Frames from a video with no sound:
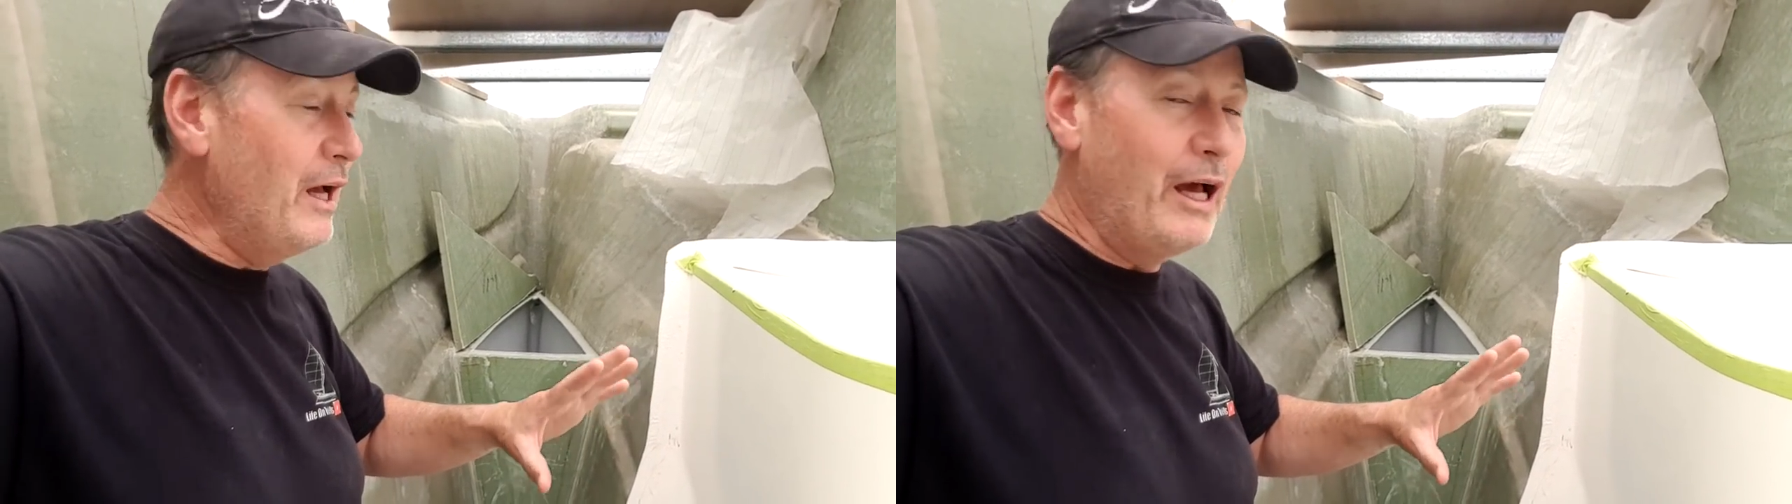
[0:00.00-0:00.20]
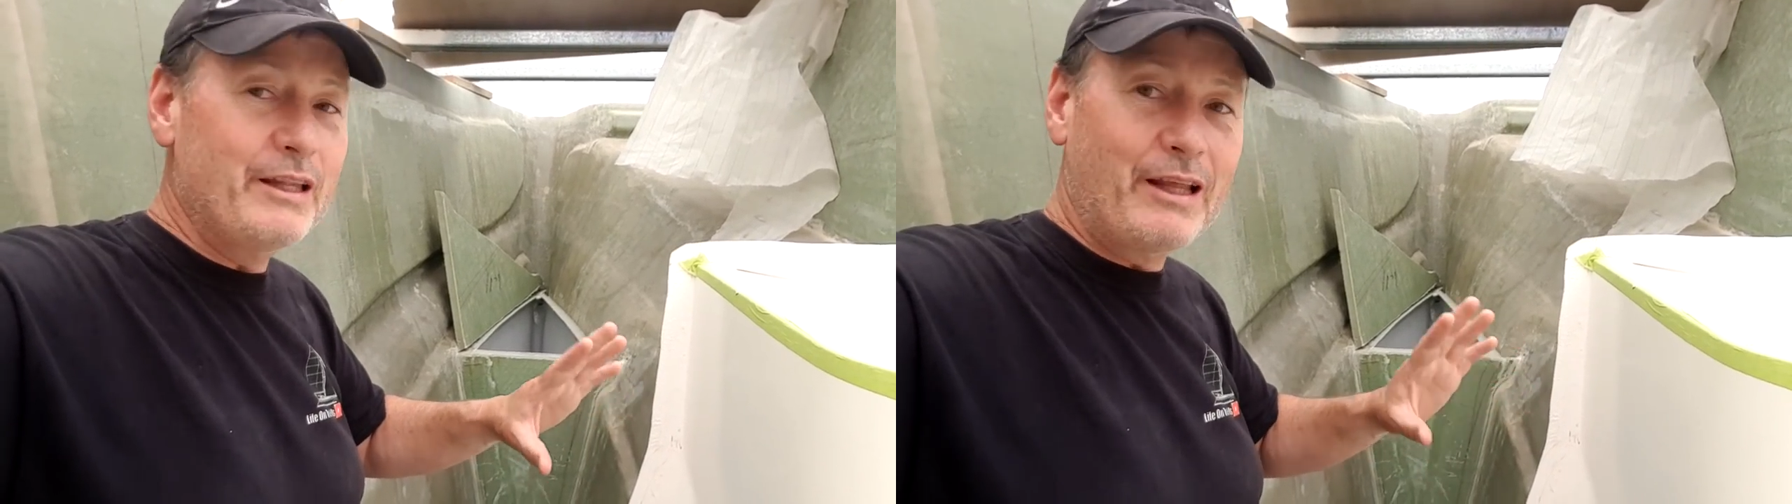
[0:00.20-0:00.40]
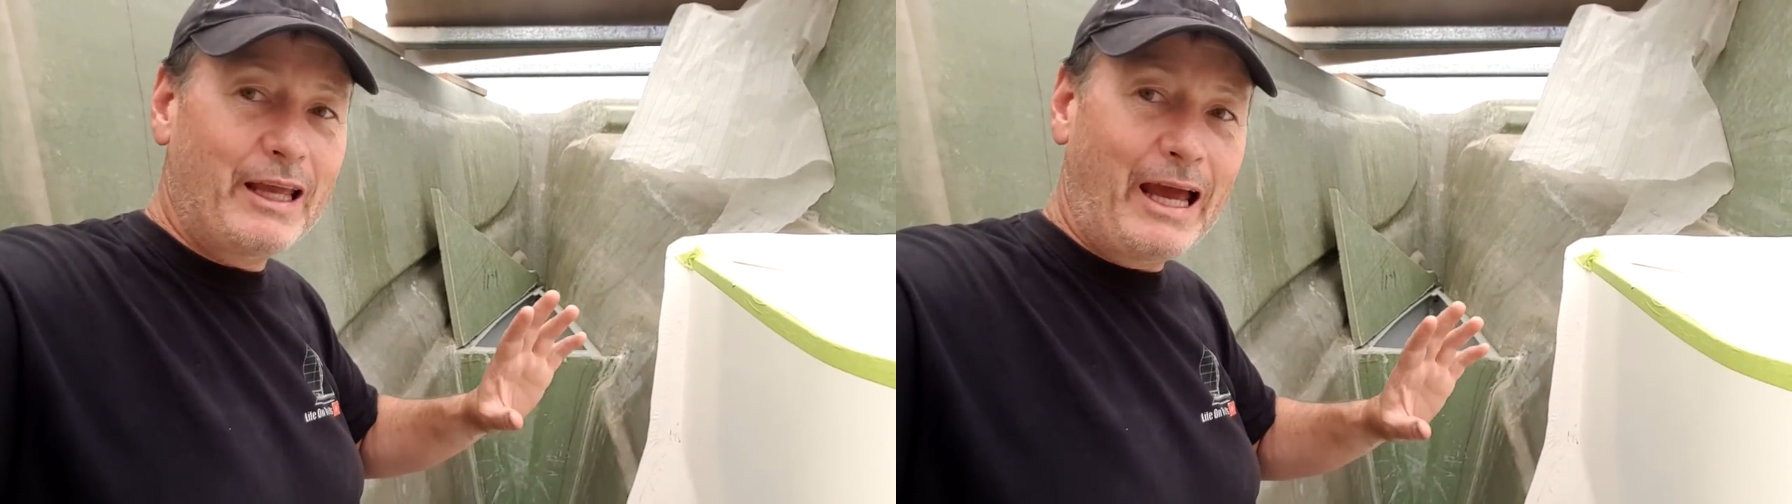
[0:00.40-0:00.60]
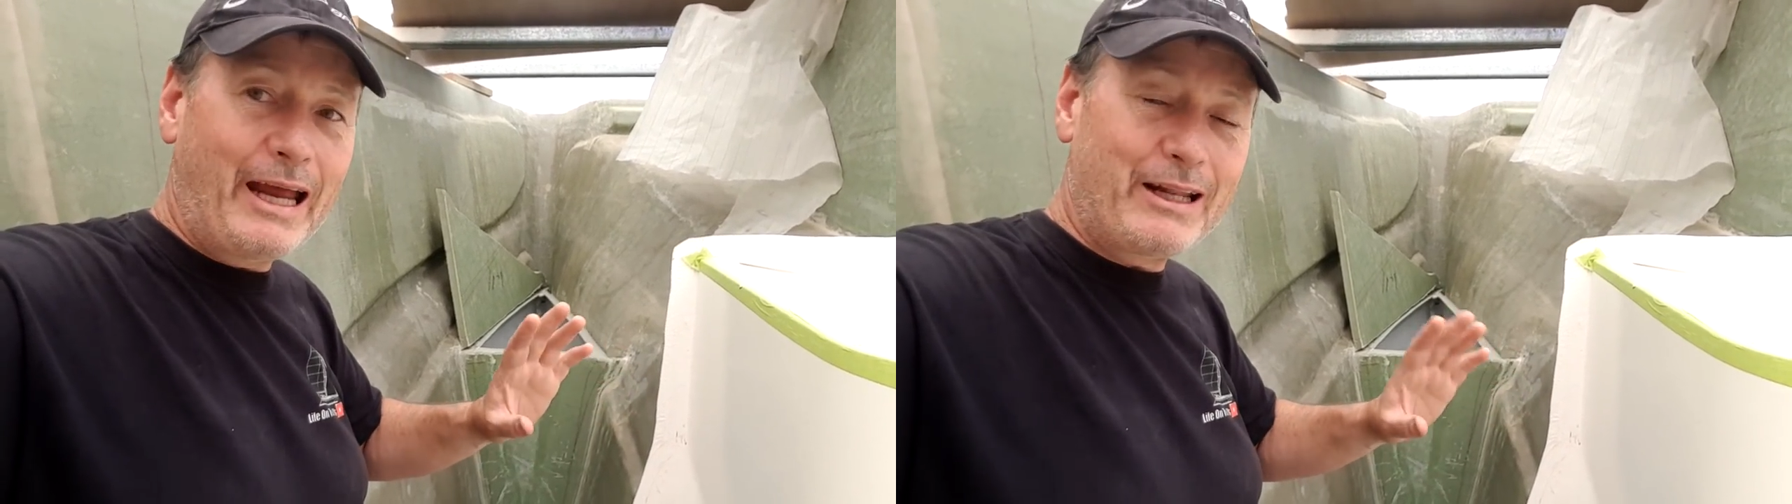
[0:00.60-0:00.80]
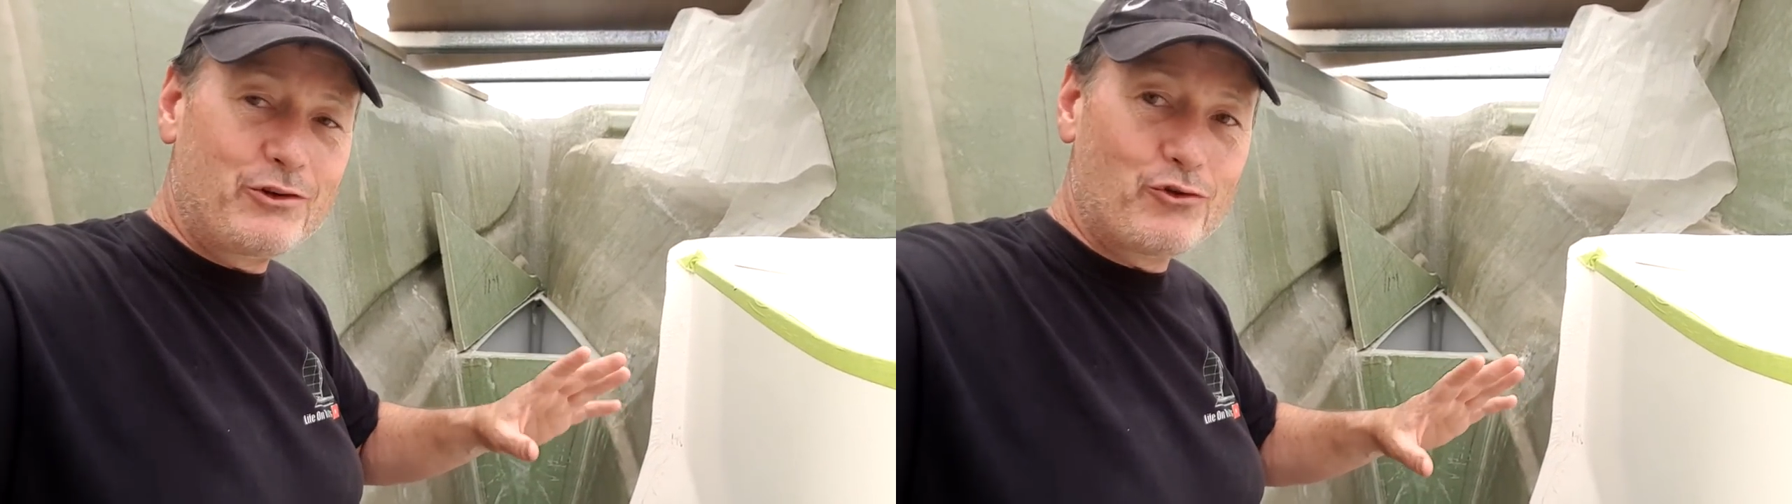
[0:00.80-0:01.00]
and they
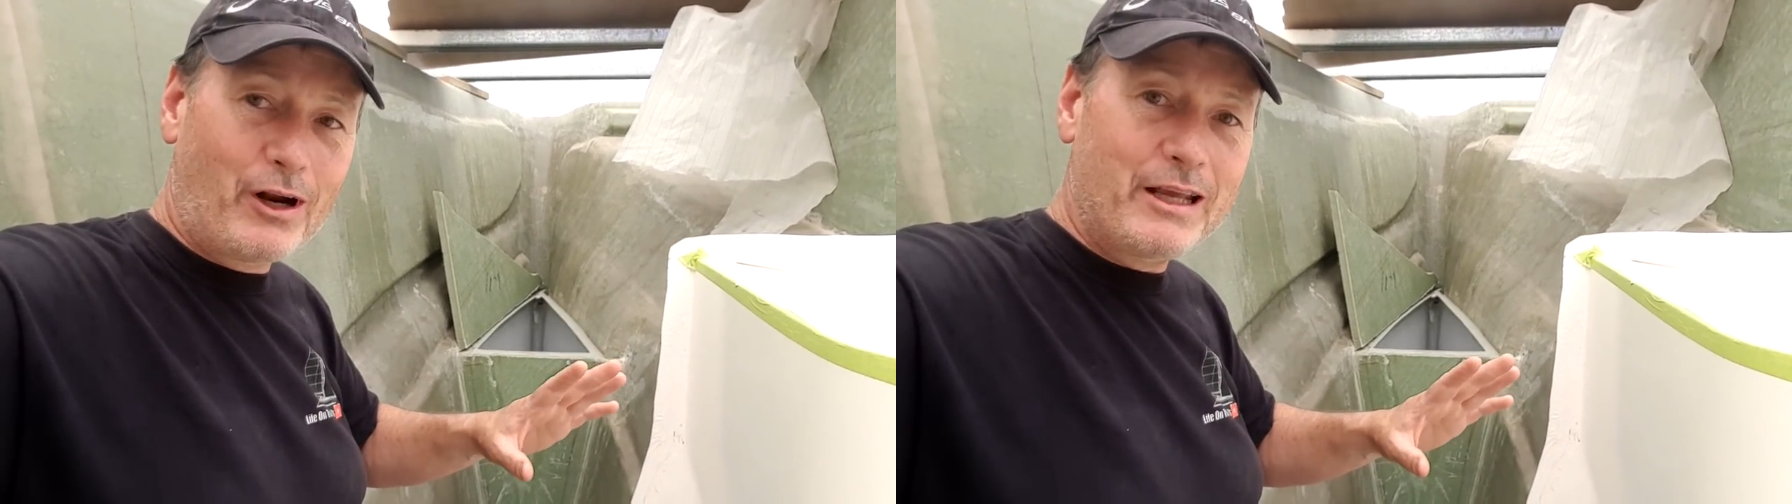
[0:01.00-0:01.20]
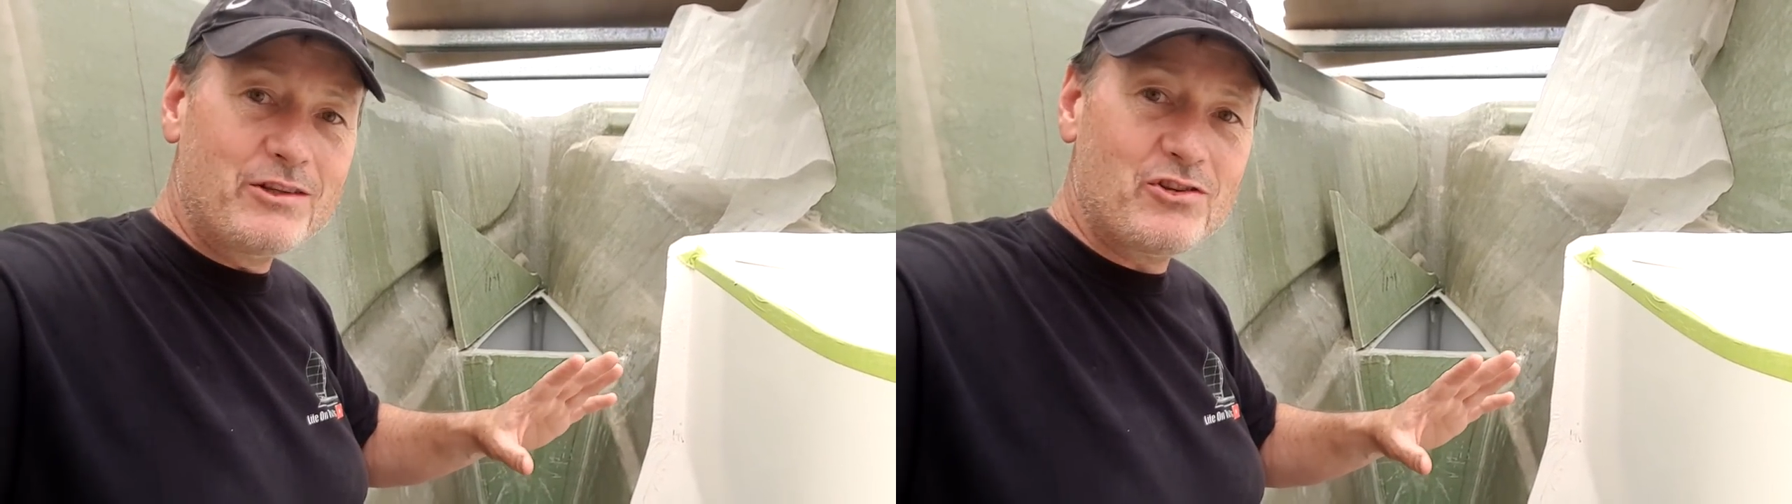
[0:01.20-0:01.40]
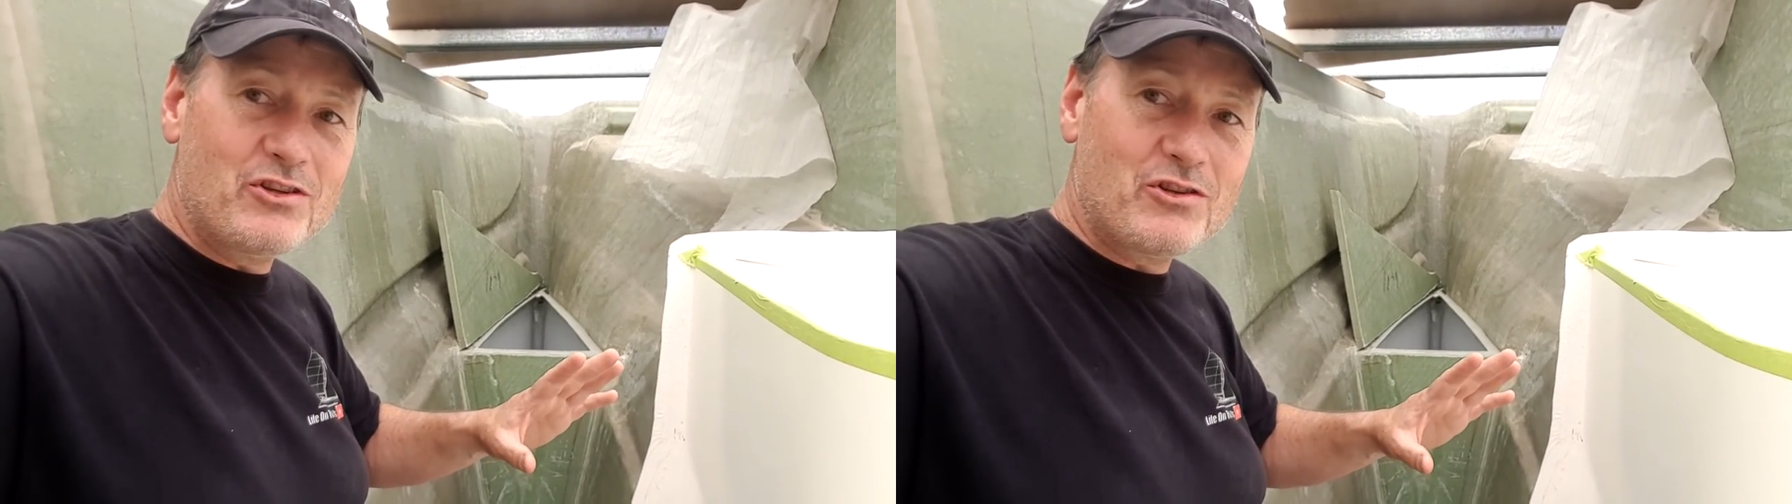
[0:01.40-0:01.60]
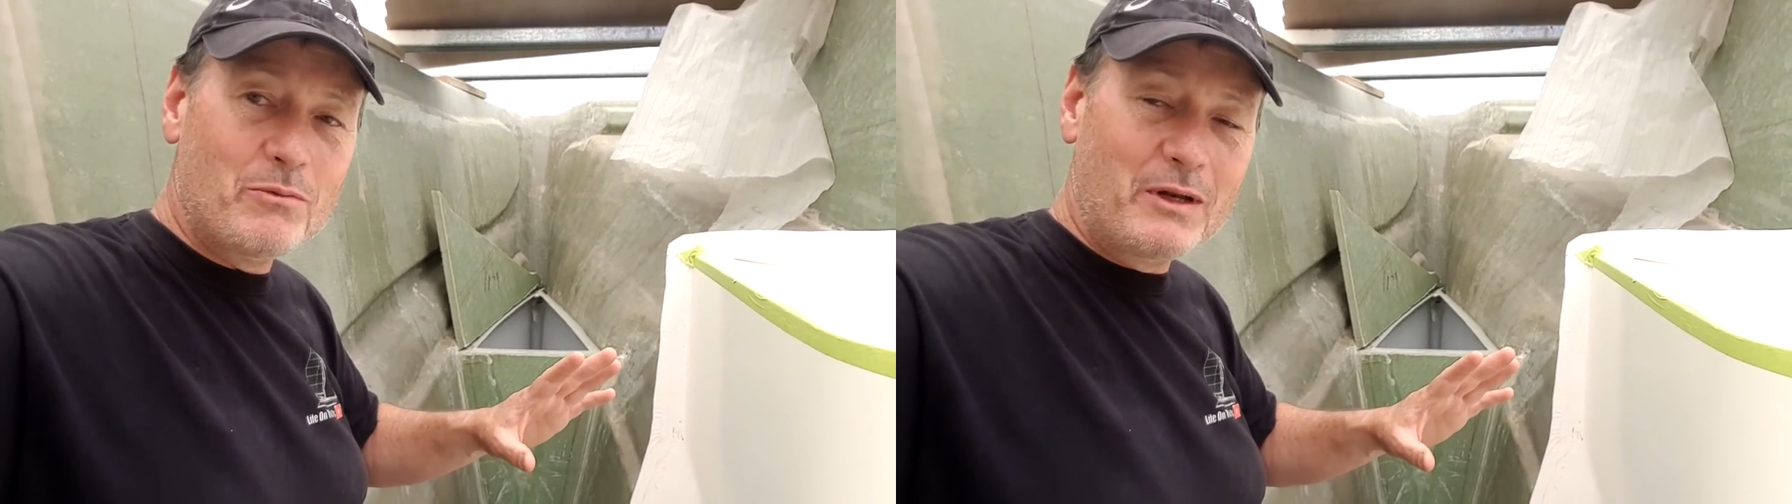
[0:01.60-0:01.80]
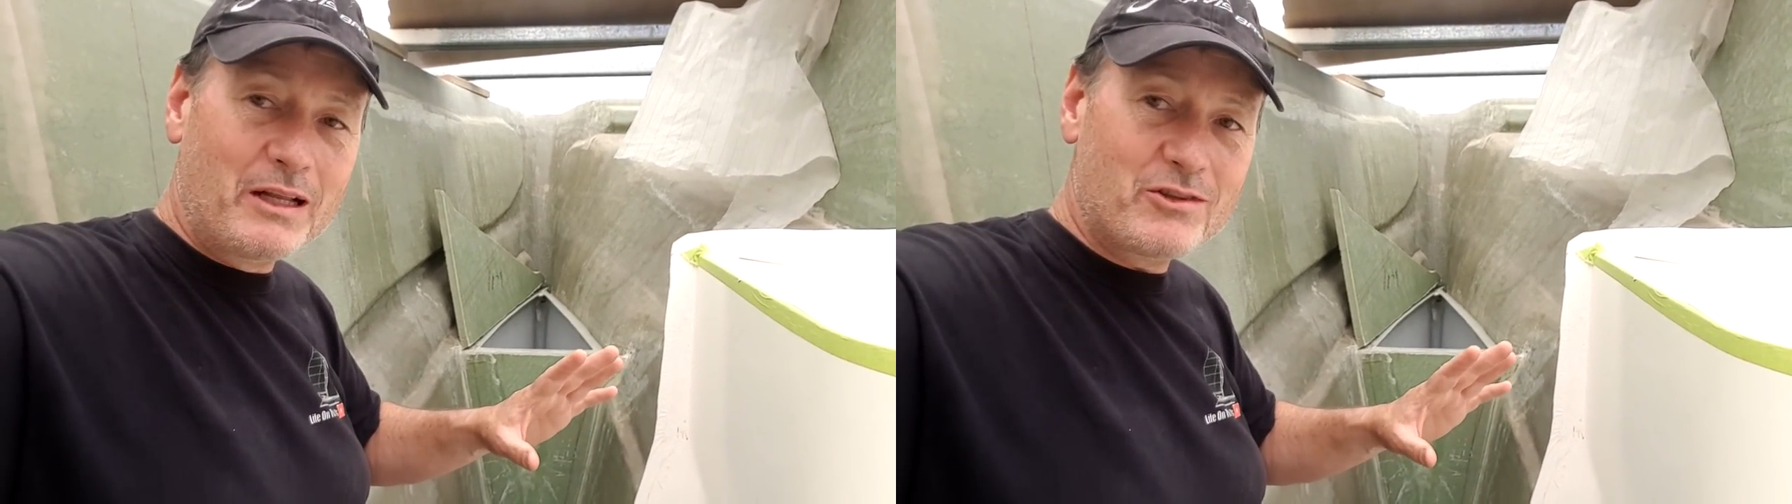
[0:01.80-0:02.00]
had a drain
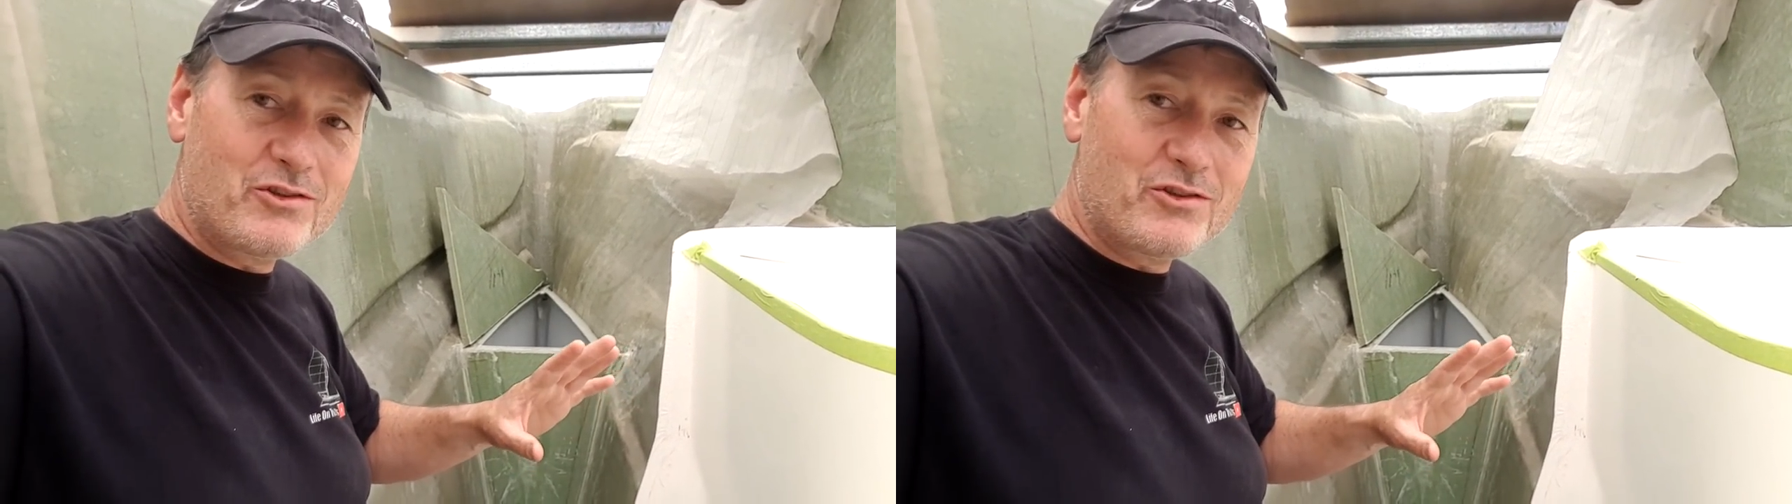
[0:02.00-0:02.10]
system in it.